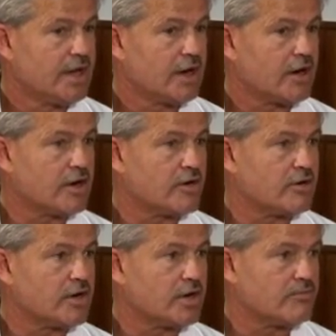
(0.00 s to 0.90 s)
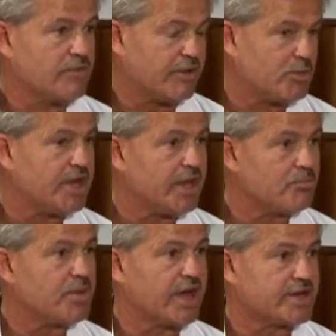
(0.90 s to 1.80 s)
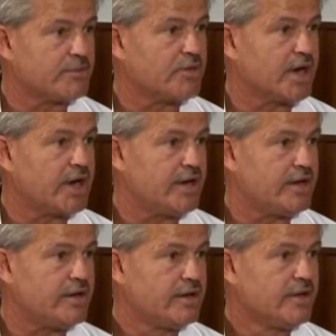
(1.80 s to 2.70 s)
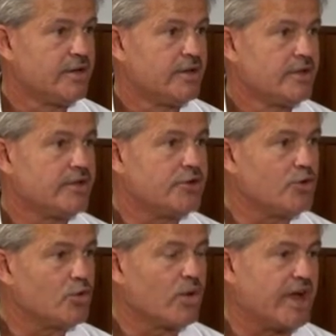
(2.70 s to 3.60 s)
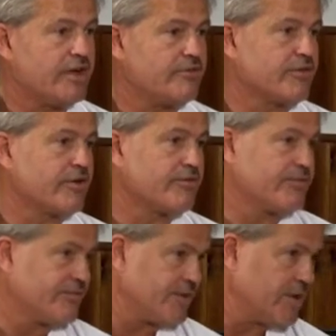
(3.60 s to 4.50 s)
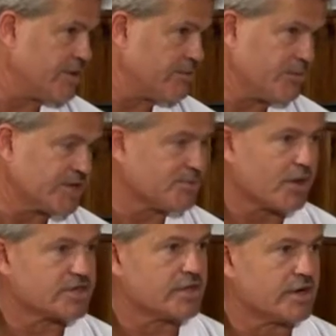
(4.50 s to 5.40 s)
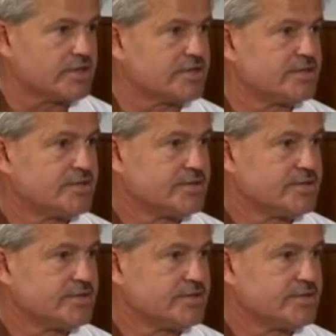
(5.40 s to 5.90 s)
are uh, have been impacted by the new wave of mixed martial arts.